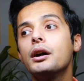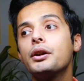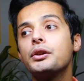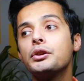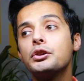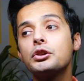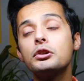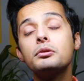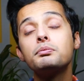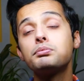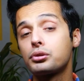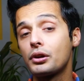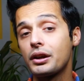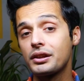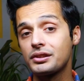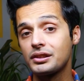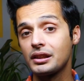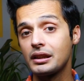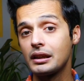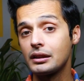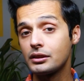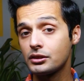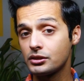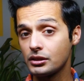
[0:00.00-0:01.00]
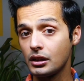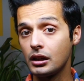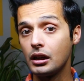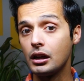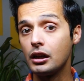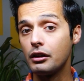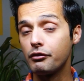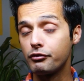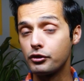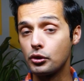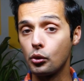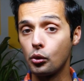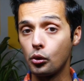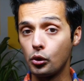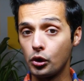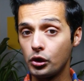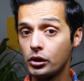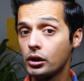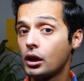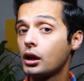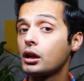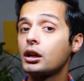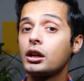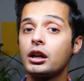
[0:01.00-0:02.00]
new president of
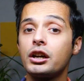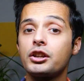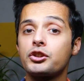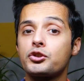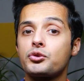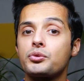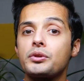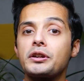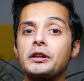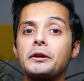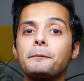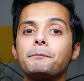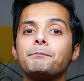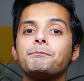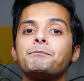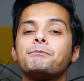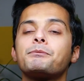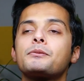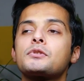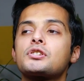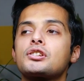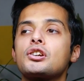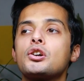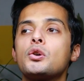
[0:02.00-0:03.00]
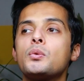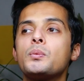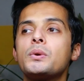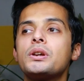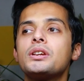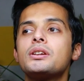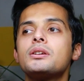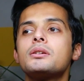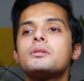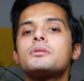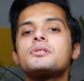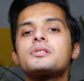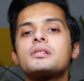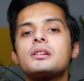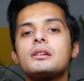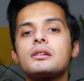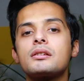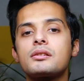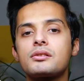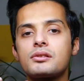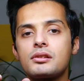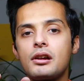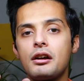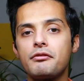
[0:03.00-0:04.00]
your country? So we use
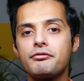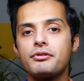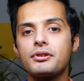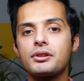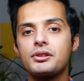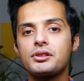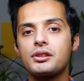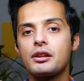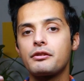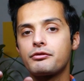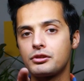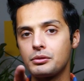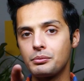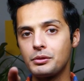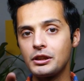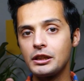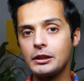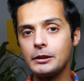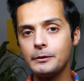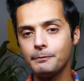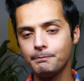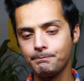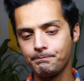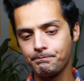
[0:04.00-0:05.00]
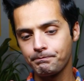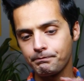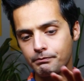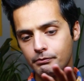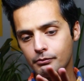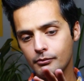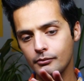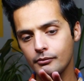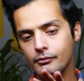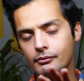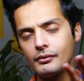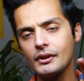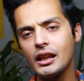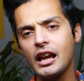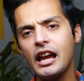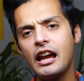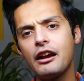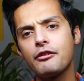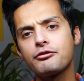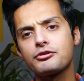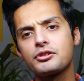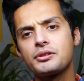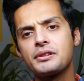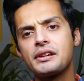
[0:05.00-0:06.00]
the suffix of to be
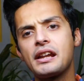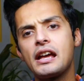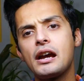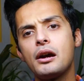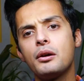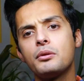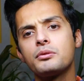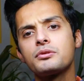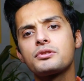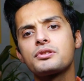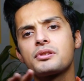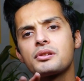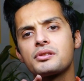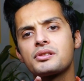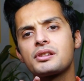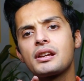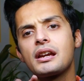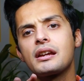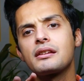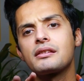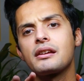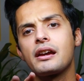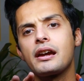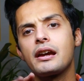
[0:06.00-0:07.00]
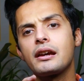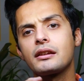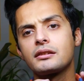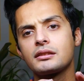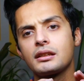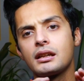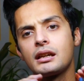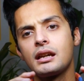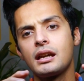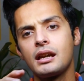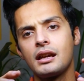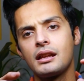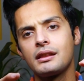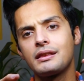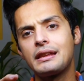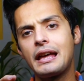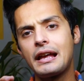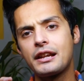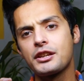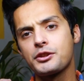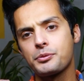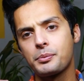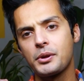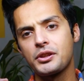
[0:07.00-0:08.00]
after nouns to say that
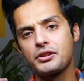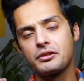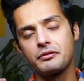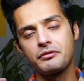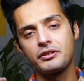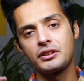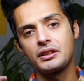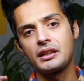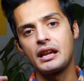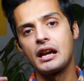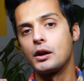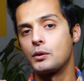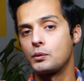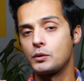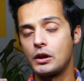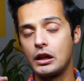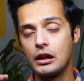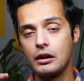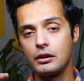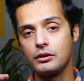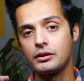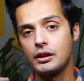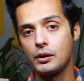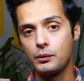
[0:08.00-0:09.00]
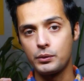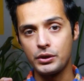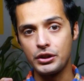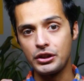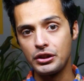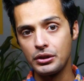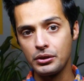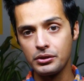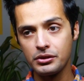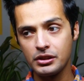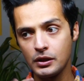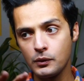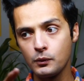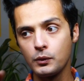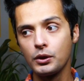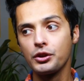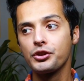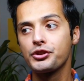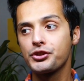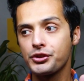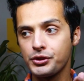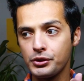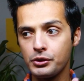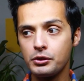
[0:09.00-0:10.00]
a specific noun that we're using
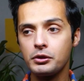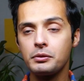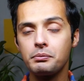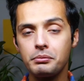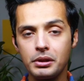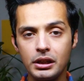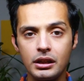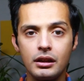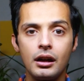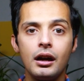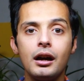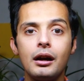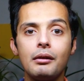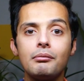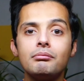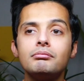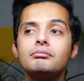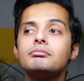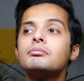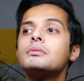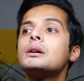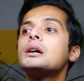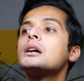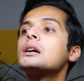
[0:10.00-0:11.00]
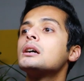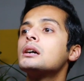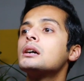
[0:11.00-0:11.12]
will soon become